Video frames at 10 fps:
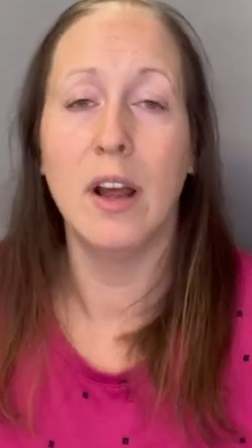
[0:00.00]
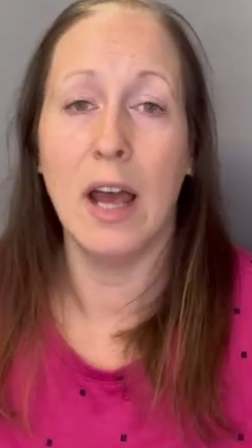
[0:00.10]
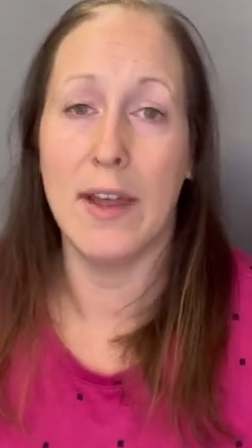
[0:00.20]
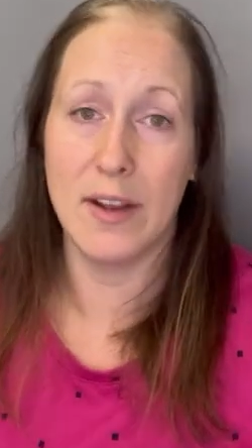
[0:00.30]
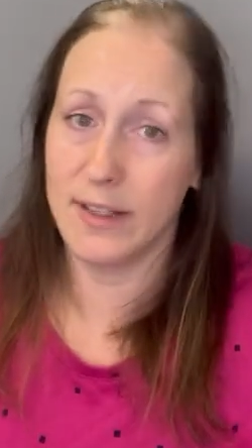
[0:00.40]

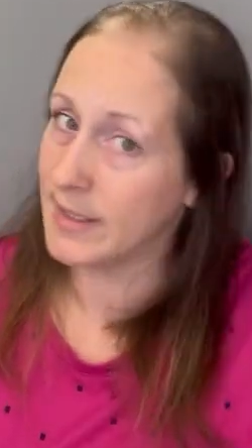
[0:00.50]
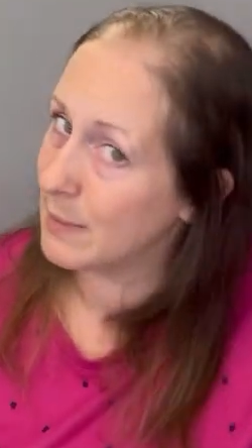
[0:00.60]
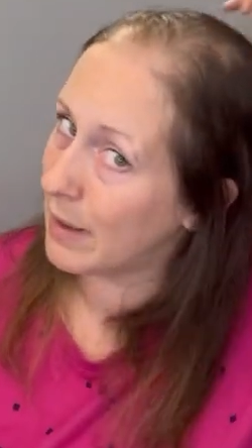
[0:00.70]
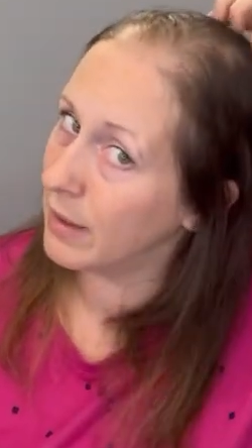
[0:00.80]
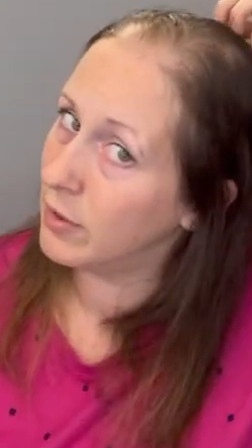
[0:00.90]
And then I said
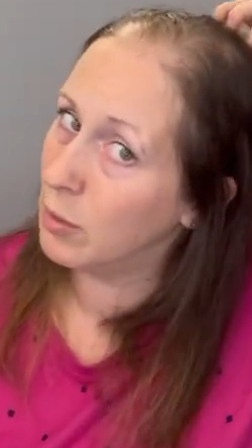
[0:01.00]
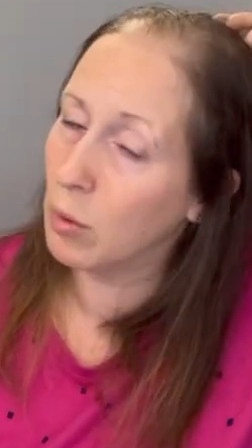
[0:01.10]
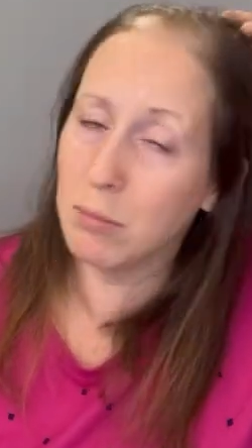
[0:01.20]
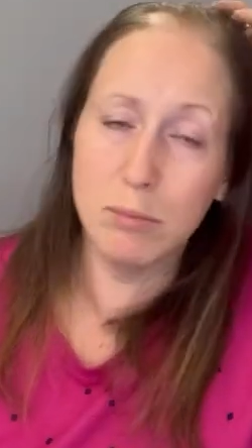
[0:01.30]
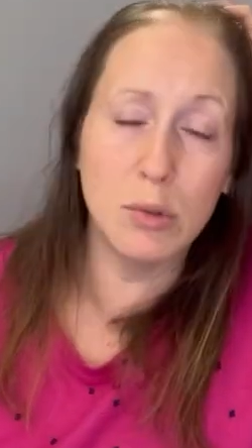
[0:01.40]
about if you
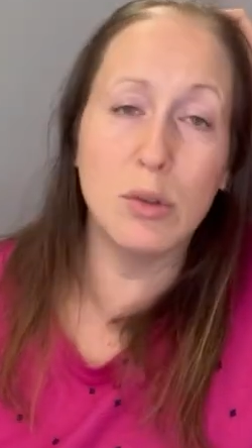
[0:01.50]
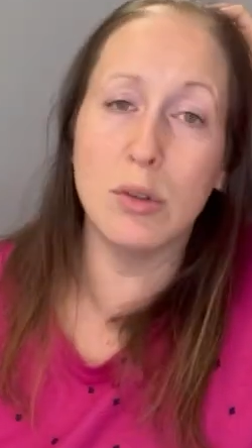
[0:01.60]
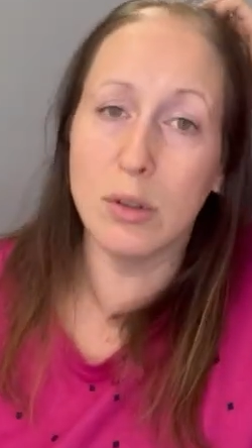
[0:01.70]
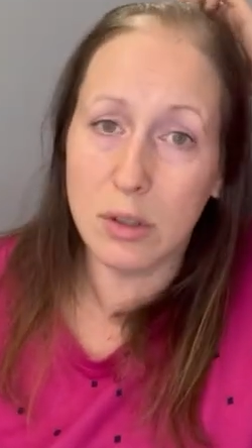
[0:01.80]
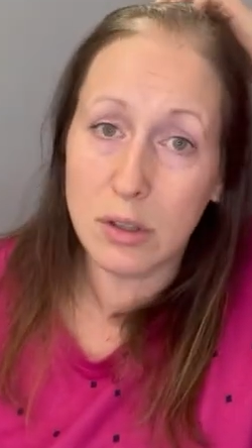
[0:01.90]
want
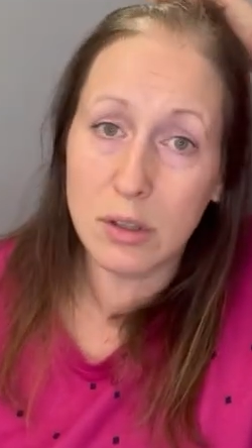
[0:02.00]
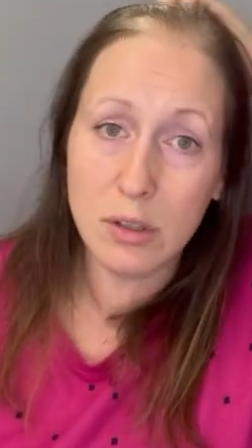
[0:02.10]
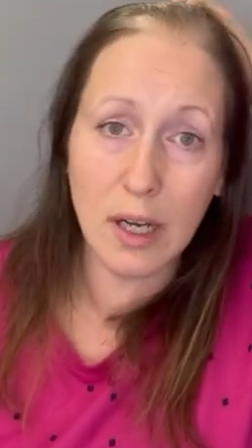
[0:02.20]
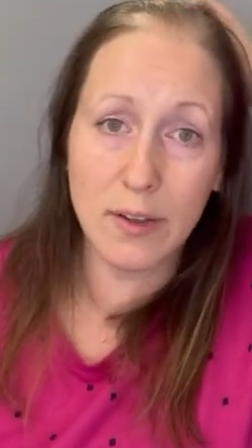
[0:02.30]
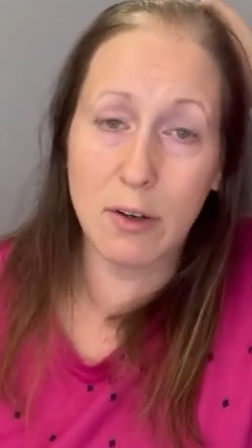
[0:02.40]
more
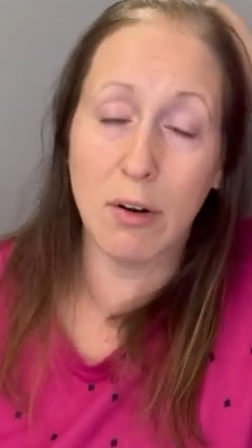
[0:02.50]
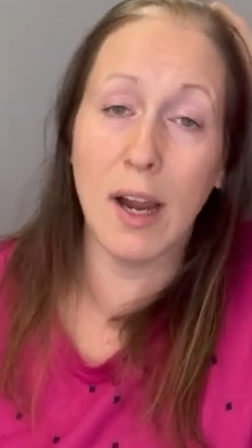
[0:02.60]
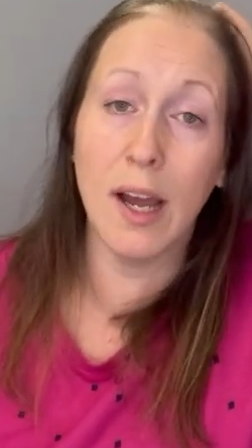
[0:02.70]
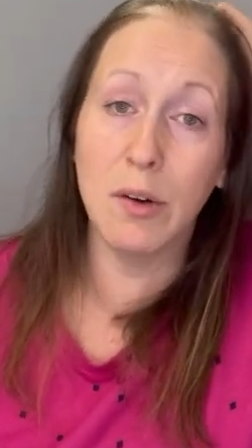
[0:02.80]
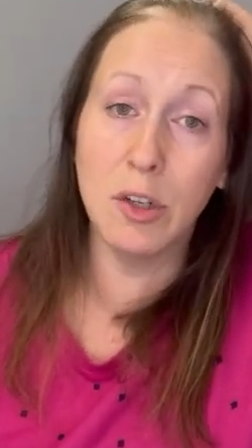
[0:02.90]
at the
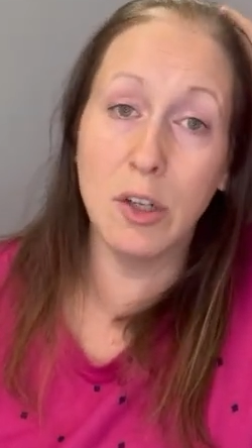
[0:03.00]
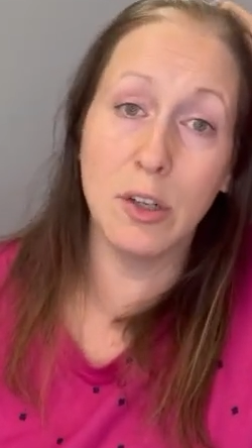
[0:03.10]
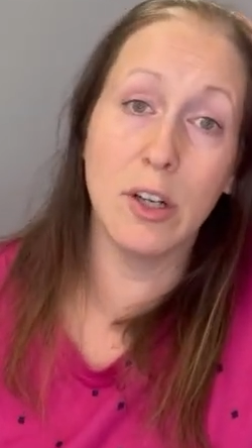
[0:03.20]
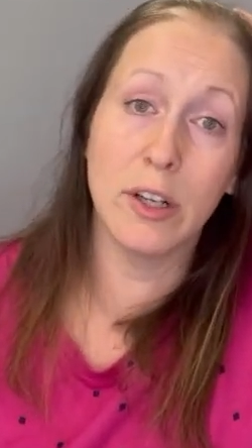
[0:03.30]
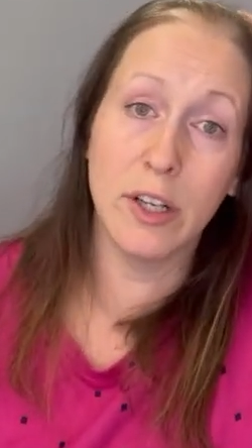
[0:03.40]
crown, you
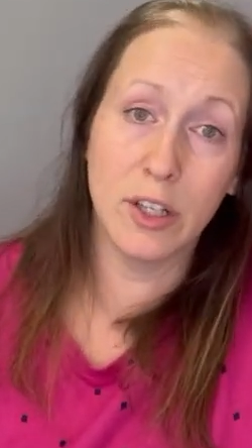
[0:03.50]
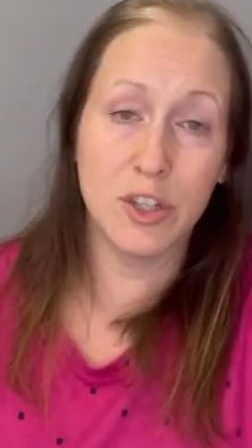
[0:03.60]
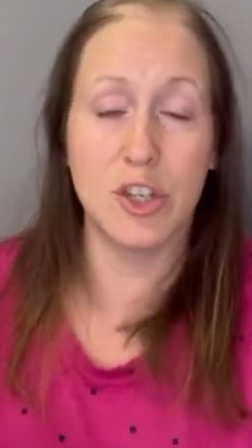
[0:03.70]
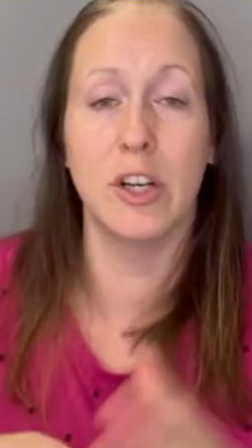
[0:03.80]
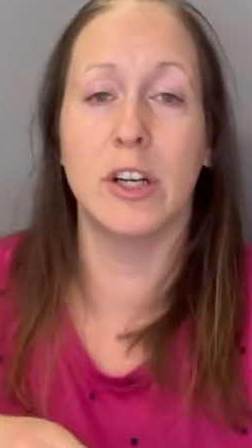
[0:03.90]
could look at
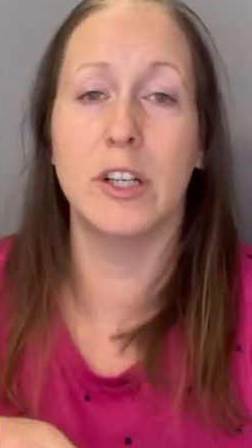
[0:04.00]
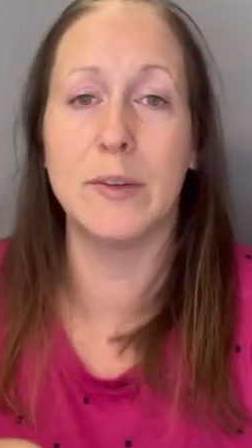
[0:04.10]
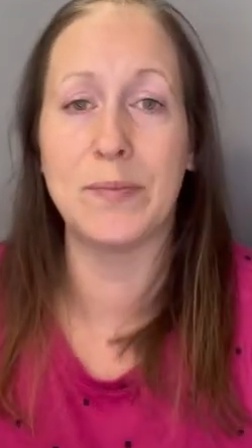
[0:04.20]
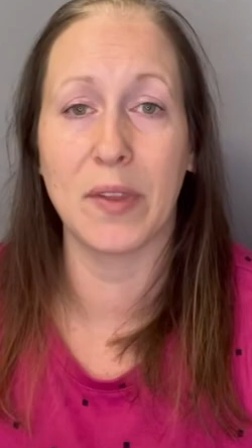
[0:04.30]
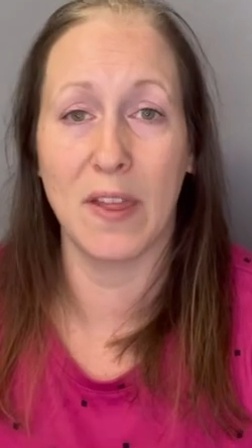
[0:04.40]

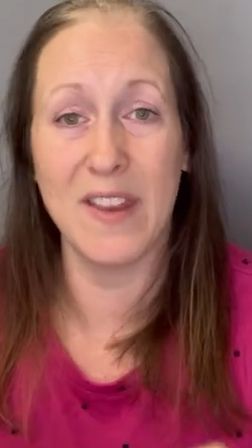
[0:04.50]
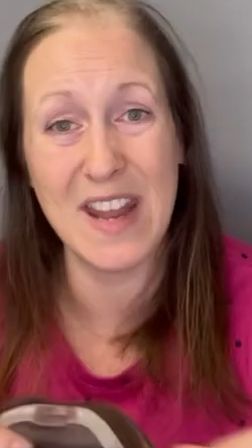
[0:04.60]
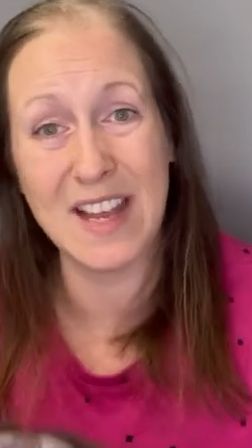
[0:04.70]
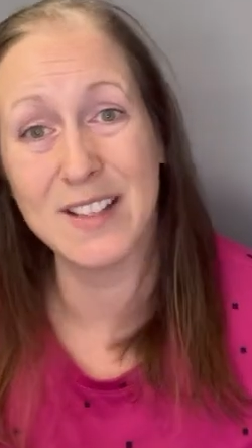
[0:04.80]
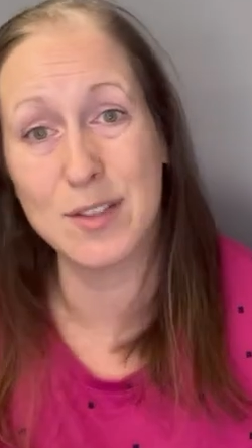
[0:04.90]
Couture. The
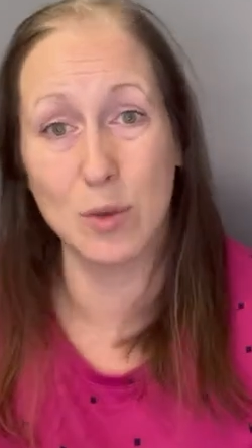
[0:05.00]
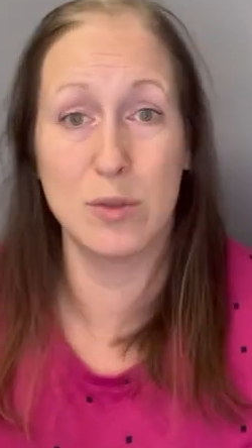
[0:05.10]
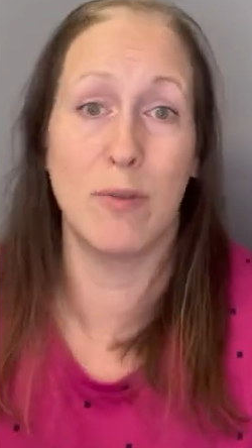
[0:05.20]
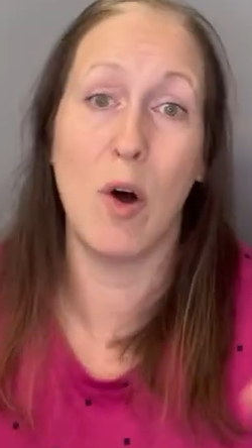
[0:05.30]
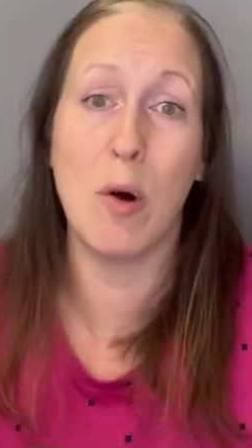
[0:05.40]
next
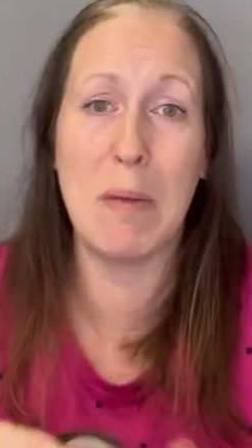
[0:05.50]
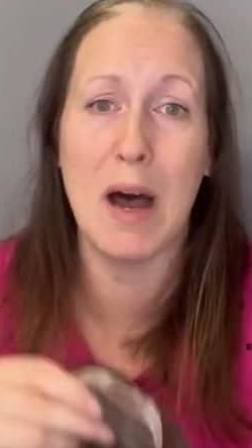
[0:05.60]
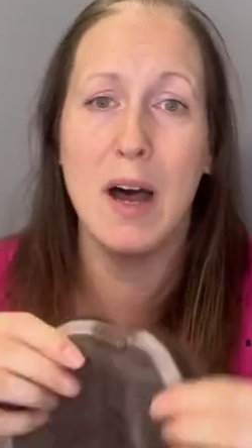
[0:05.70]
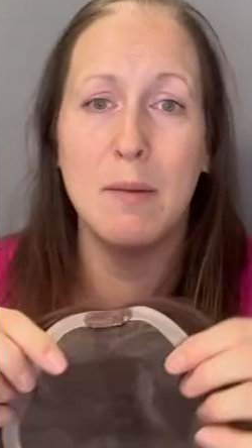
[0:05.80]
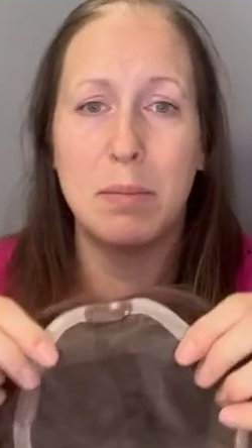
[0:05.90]
sort of hop
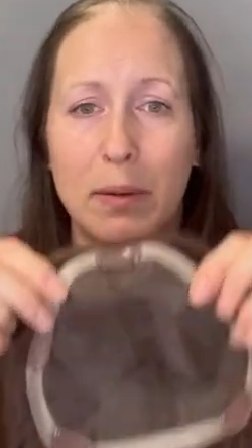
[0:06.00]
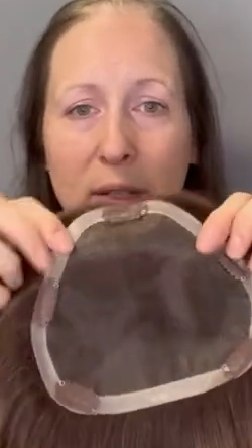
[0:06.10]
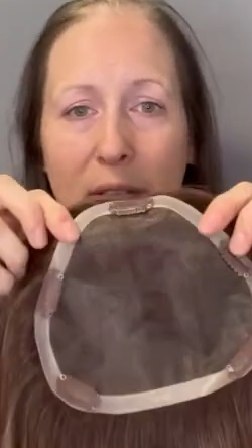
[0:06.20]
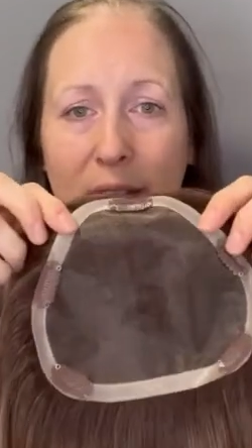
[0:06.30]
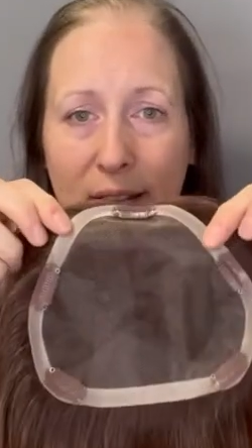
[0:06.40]
up
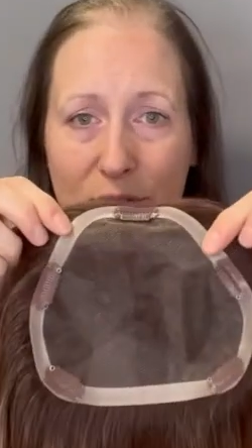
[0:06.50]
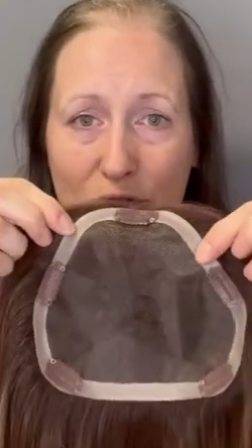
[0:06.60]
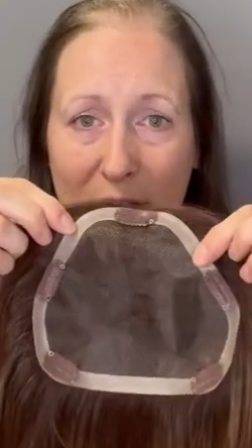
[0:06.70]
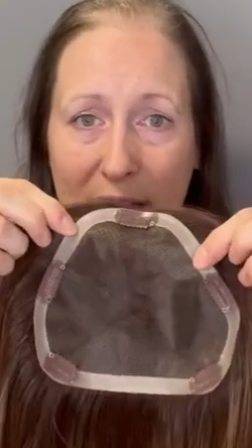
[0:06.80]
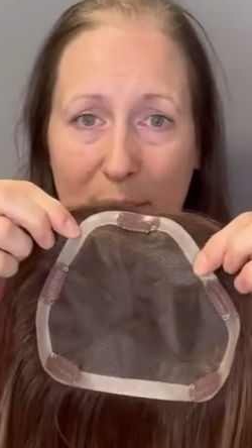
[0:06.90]
is
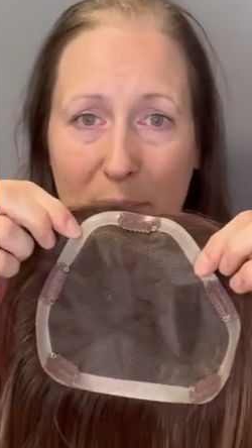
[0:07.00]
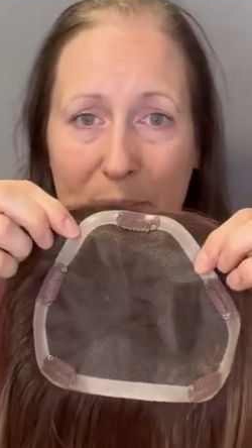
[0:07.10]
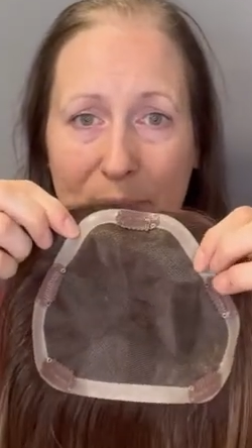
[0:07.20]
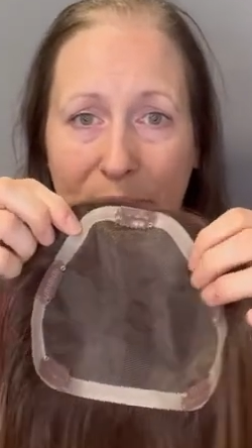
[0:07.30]
Dream.